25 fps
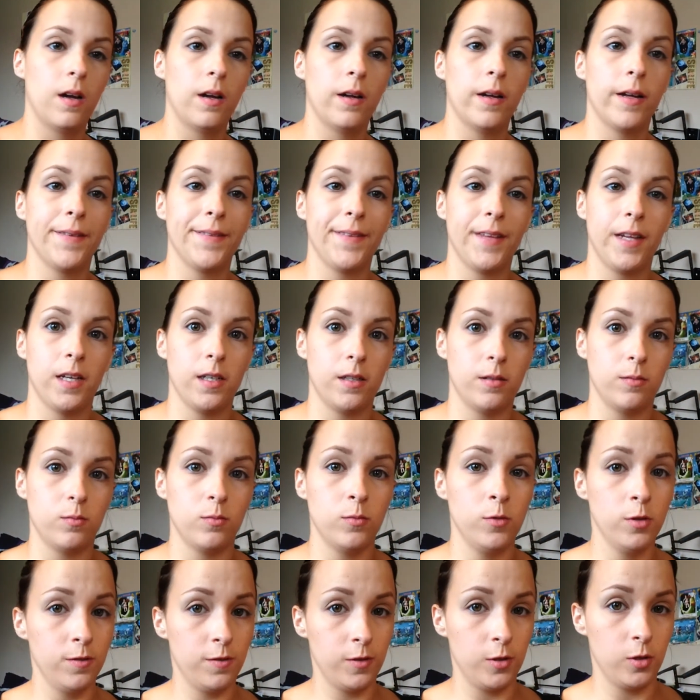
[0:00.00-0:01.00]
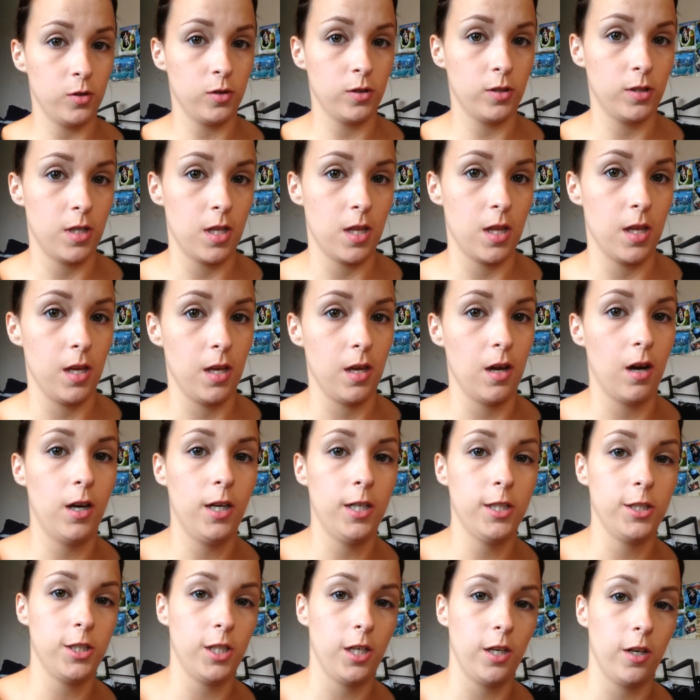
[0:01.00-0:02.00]
And then moving on to the
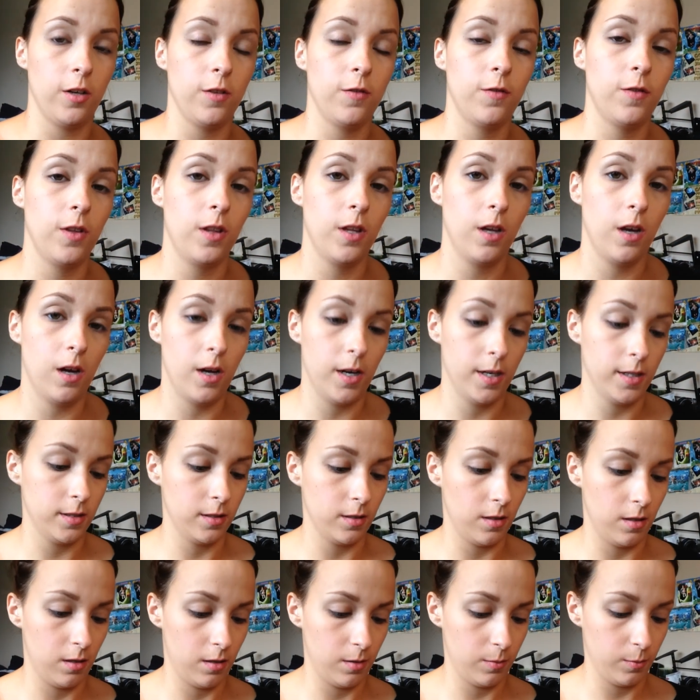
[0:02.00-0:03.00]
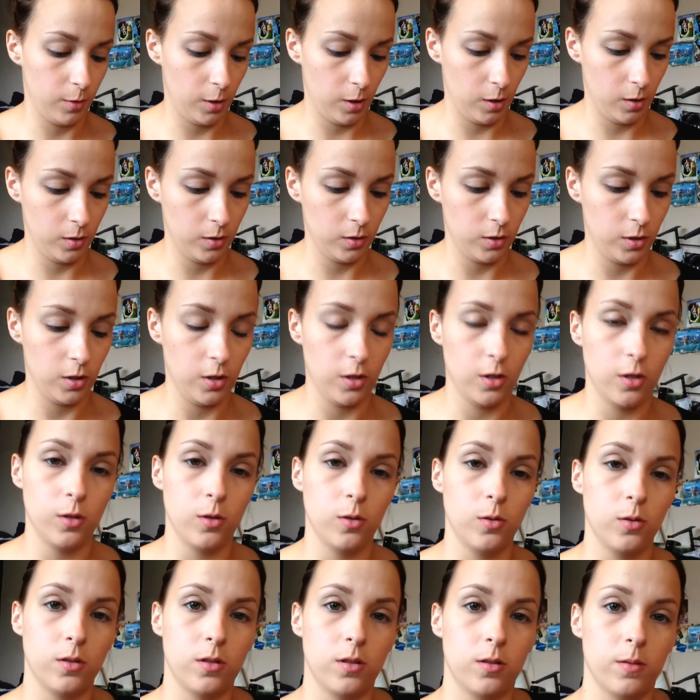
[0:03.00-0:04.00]
eyeshadow, for the eyes I'm going to
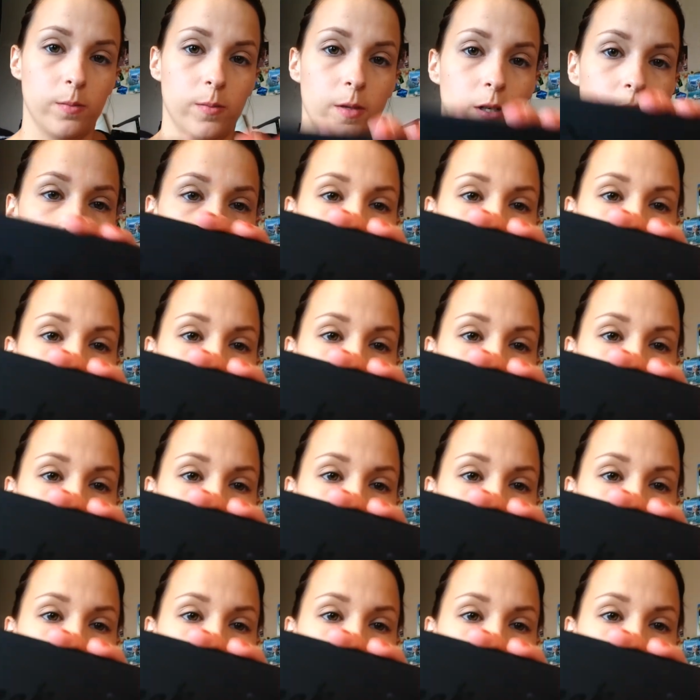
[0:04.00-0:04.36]
use my